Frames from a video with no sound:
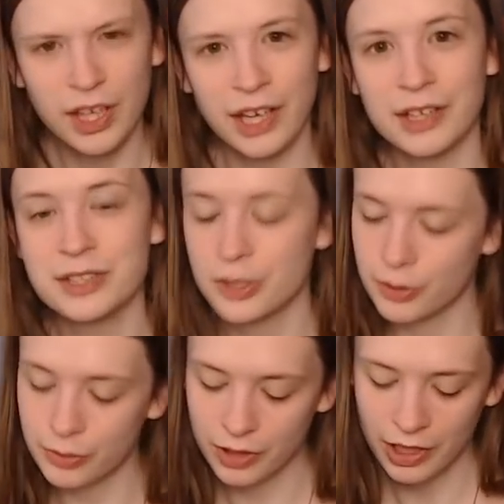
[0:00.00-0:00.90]
yeah,
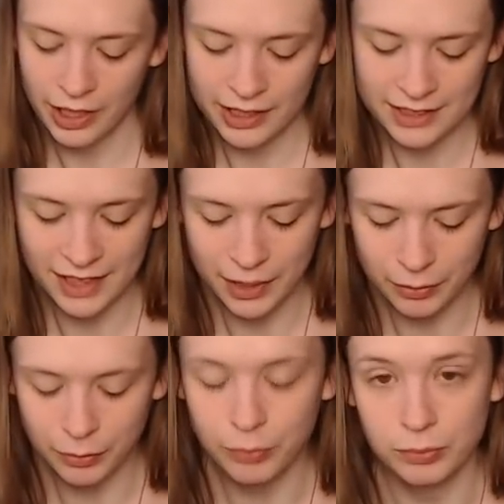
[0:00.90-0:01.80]
so
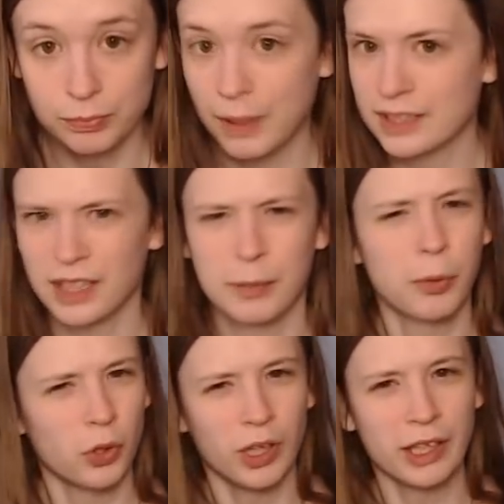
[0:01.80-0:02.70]
today, based on
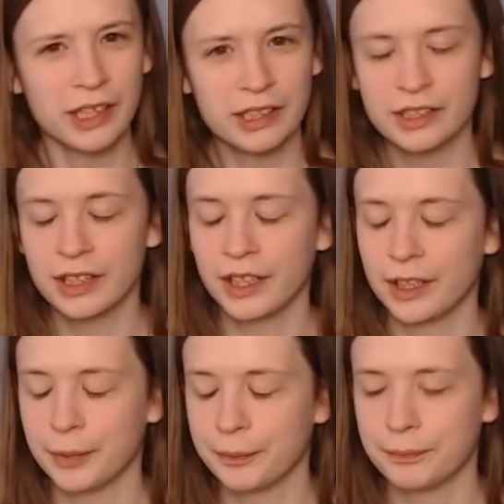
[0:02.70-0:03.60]
a poll I did,
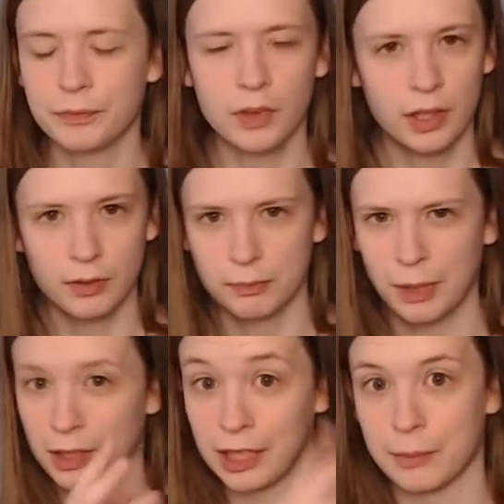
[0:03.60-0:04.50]

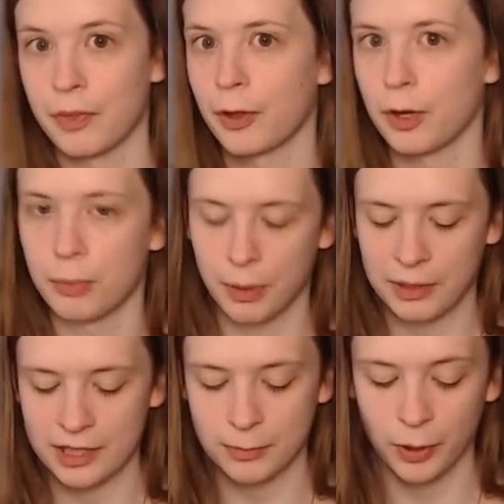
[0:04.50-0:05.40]
about like a month ago,
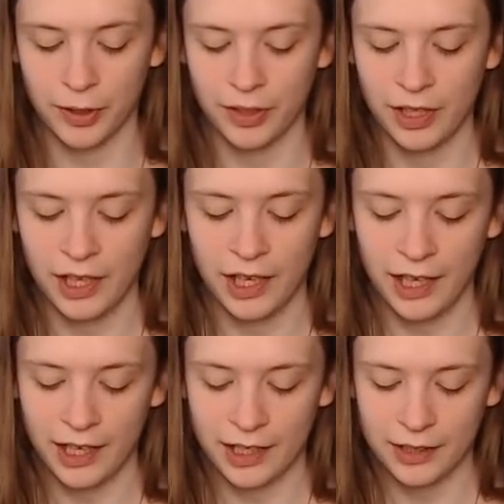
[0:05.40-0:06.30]
probably at this point,
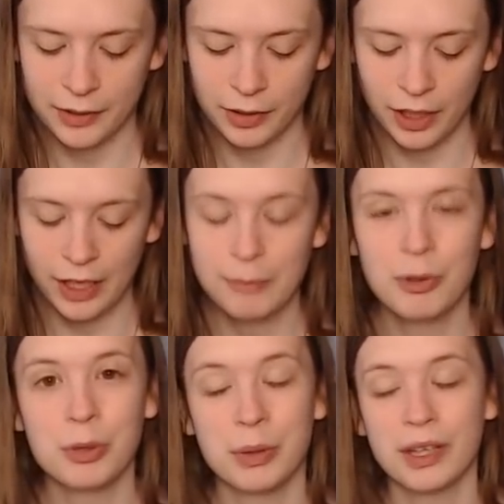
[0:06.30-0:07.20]

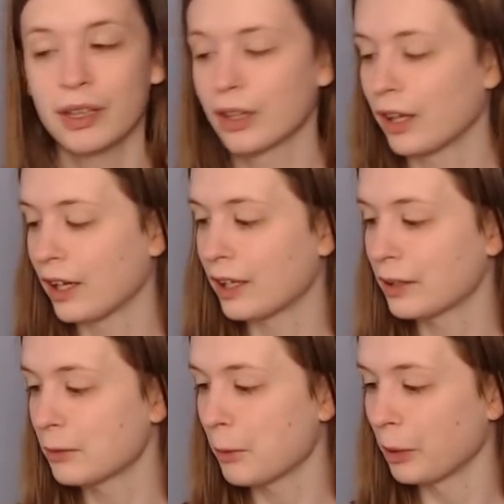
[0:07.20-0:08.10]
I'm doing
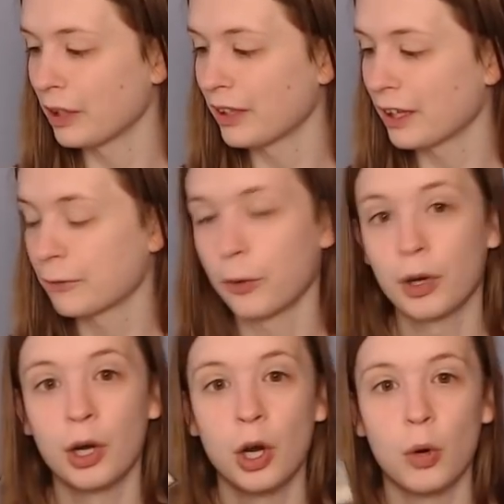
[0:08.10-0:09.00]
a building deck
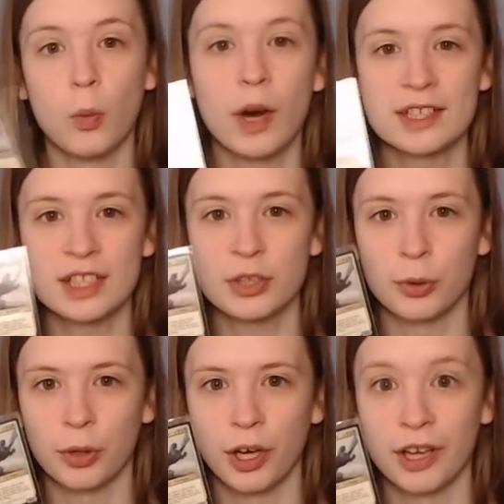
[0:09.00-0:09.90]
for
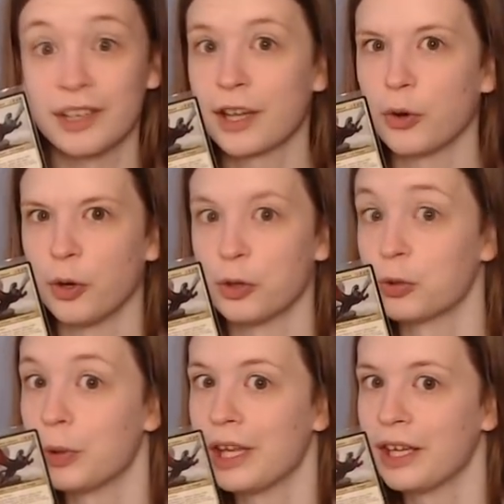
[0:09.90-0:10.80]
Wasitora
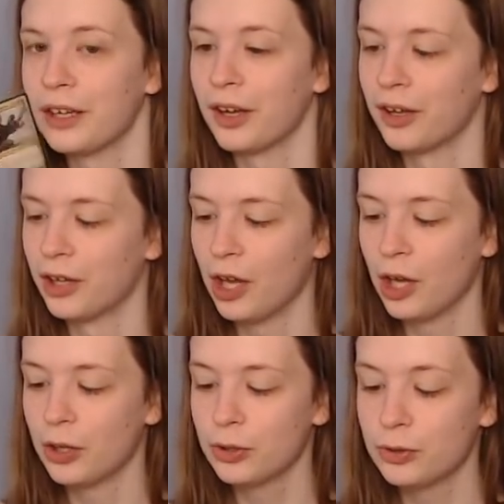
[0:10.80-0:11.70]
Nekoro Queen,
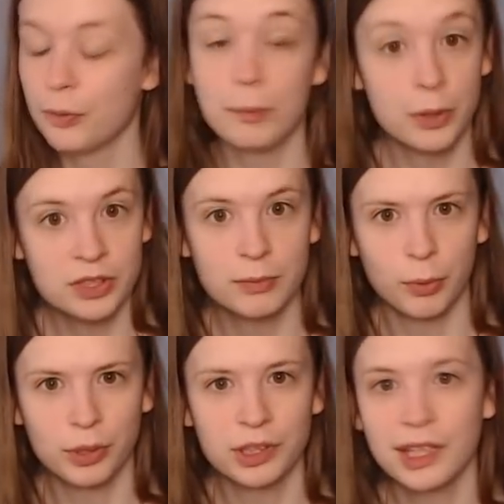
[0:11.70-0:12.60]
who most
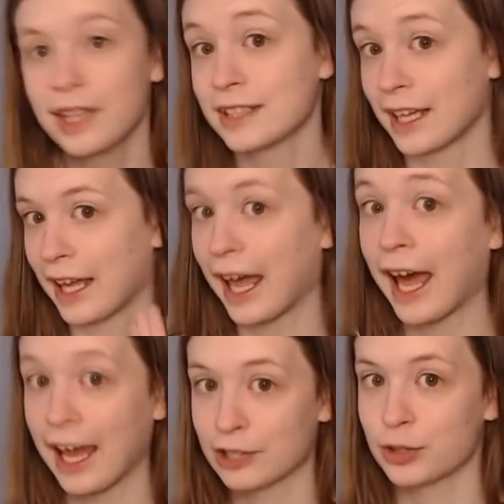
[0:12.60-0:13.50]
importantly is a
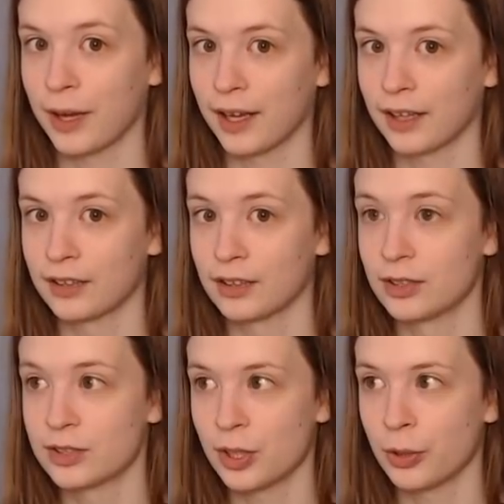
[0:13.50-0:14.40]
cat dragon.
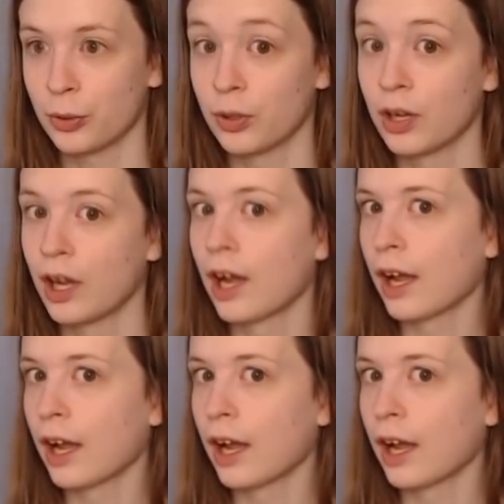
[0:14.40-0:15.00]
So,